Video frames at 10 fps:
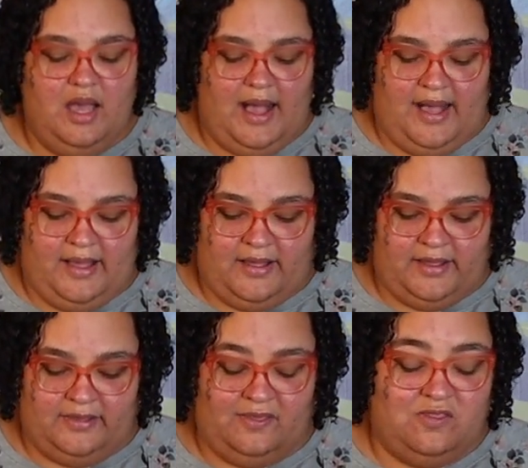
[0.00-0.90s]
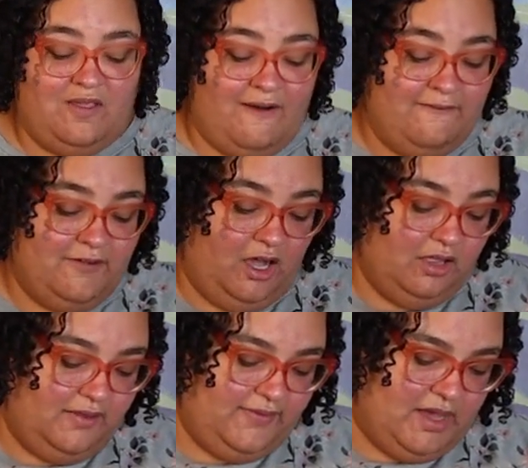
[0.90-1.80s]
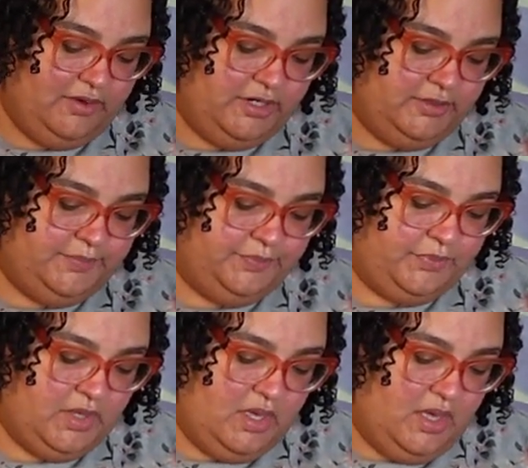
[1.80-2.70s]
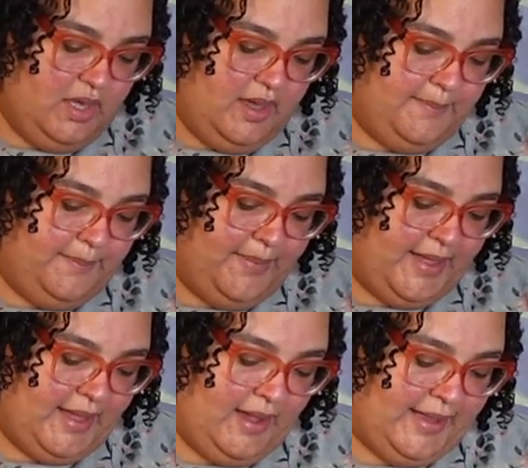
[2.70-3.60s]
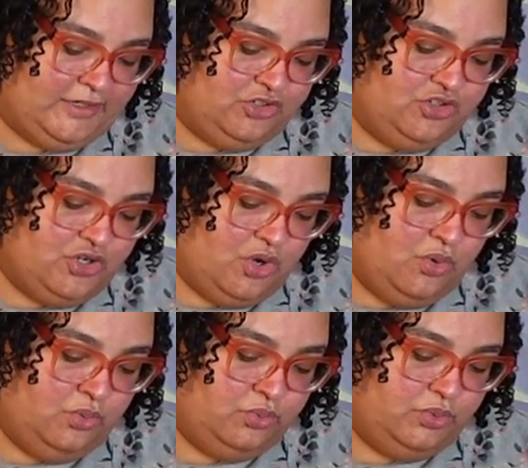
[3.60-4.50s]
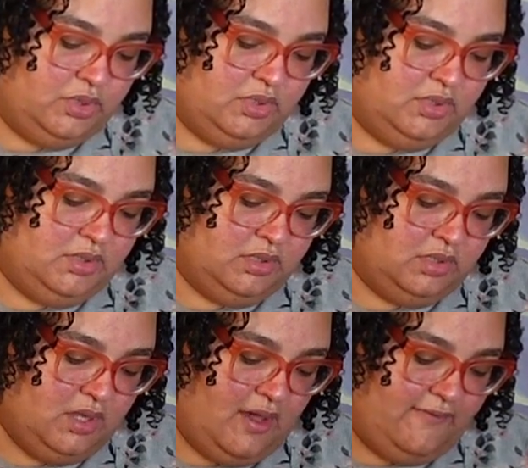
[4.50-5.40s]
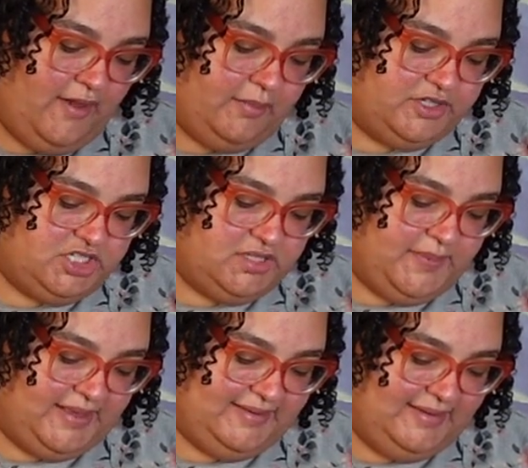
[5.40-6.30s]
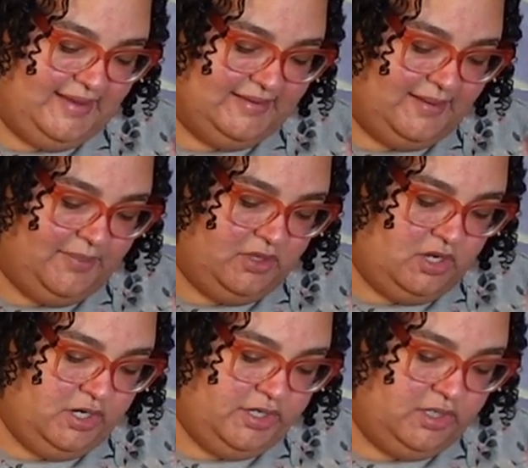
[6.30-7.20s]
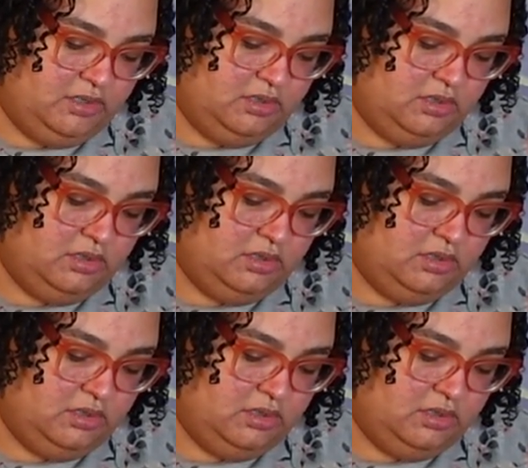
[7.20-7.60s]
I love cauliflower, but I don't love how much space it takes up in the garden.